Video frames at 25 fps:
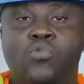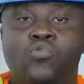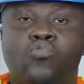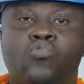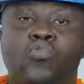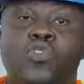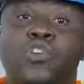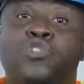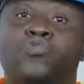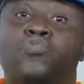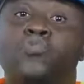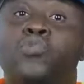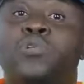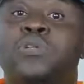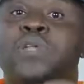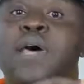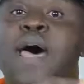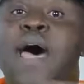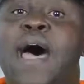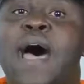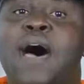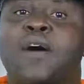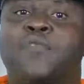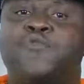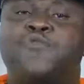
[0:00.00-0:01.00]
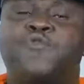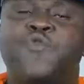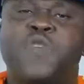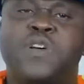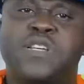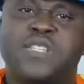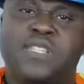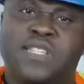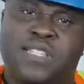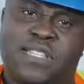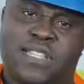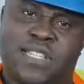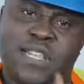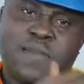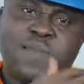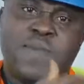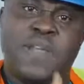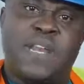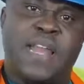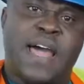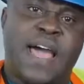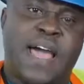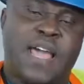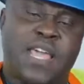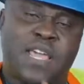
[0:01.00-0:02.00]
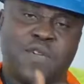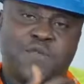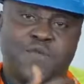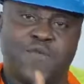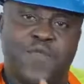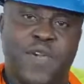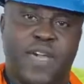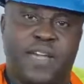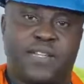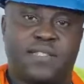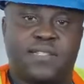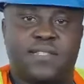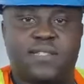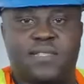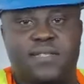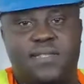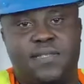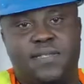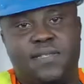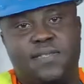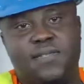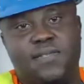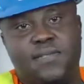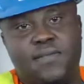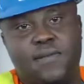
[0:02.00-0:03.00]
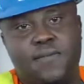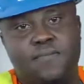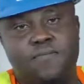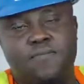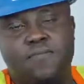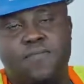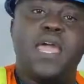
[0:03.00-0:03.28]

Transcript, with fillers: which will have similar effects.